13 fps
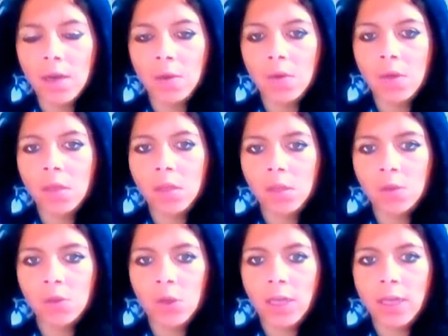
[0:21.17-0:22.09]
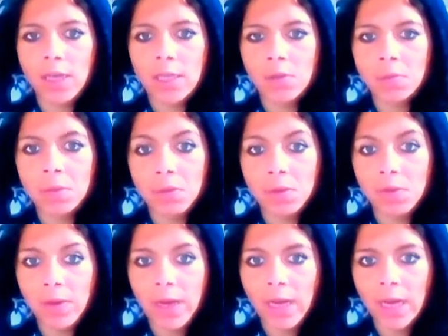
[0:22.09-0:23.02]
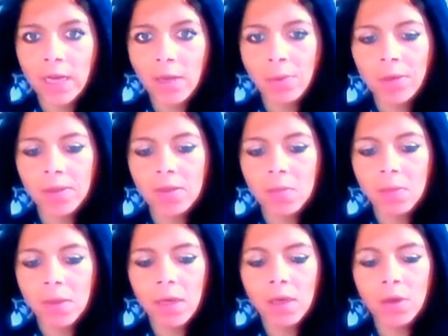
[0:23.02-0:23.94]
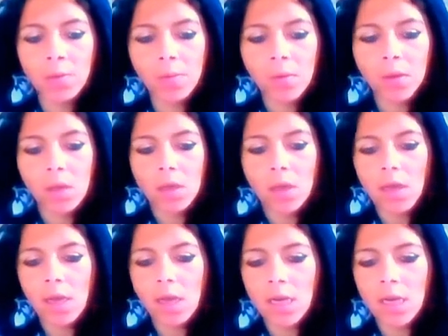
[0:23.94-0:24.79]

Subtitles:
how unusual it is for me to invite anyone into my home,